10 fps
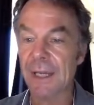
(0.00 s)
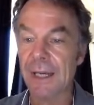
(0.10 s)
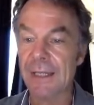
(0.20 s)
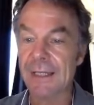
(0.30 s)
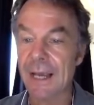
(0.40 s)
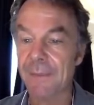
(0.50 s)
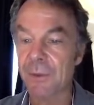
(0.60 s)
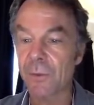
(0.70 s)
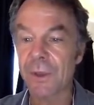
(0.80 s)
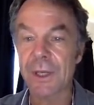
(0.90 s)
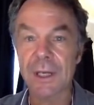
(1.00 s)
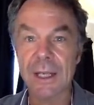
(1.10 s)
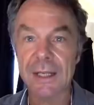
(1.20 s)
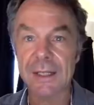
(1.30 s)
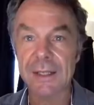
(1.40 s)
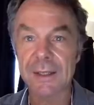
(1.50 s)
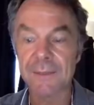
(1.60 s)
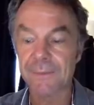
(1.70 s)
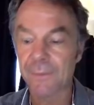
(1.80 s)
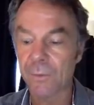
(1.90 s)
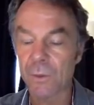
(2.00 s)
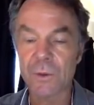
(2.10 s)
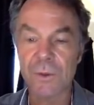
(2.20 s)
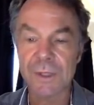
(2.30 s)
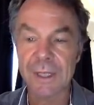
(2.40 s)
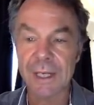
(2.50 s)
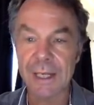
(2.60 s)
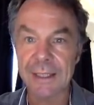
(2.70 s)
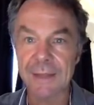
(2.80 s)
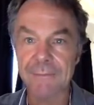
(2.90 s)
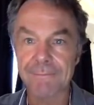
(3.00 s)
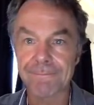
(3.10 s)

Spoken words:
except within lists, which we'll see later.